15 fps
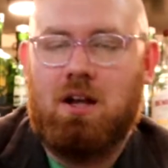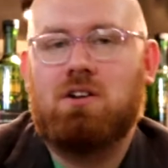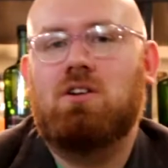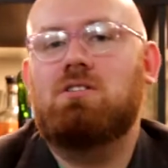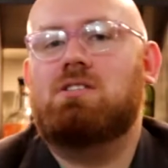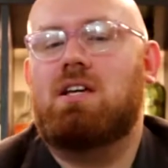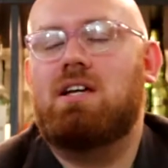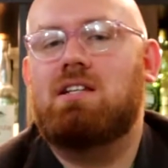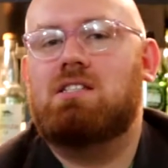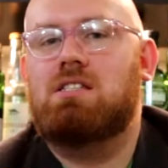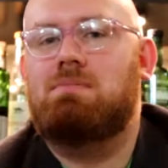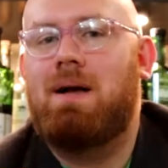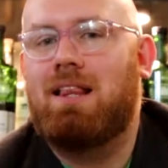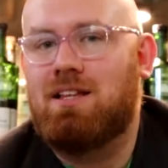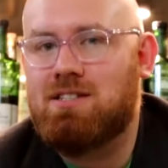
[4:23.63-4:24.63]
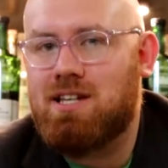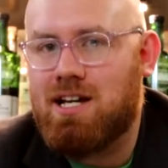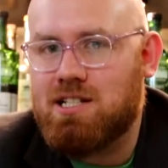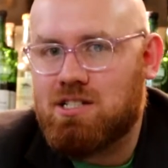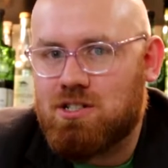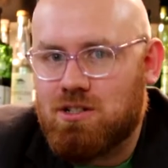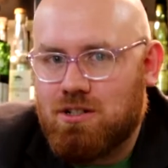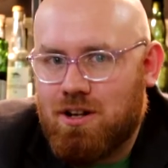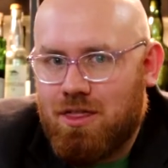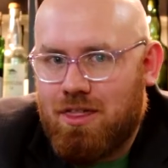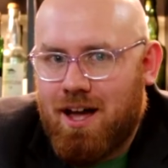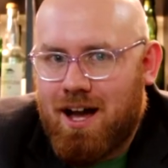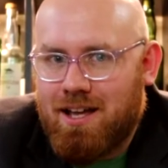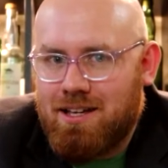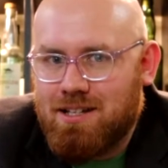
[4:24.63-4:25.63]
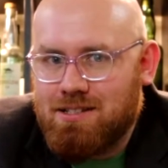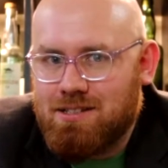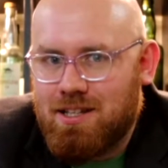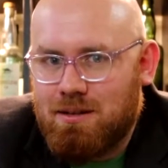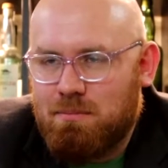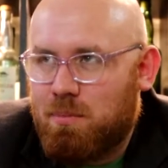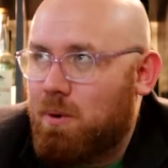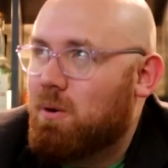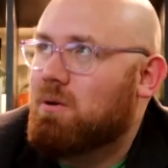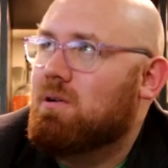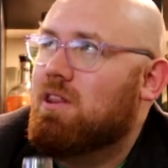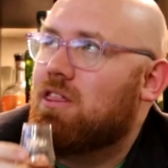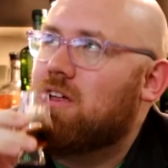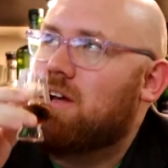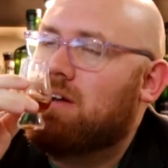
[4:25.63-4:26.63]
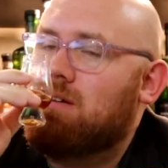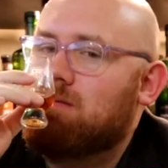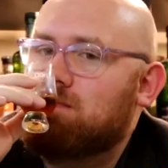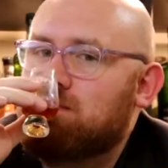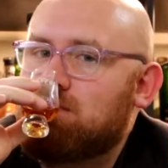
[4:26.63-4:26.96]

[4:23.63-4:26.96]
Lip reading: Does it smell and taste good? That is the important thing.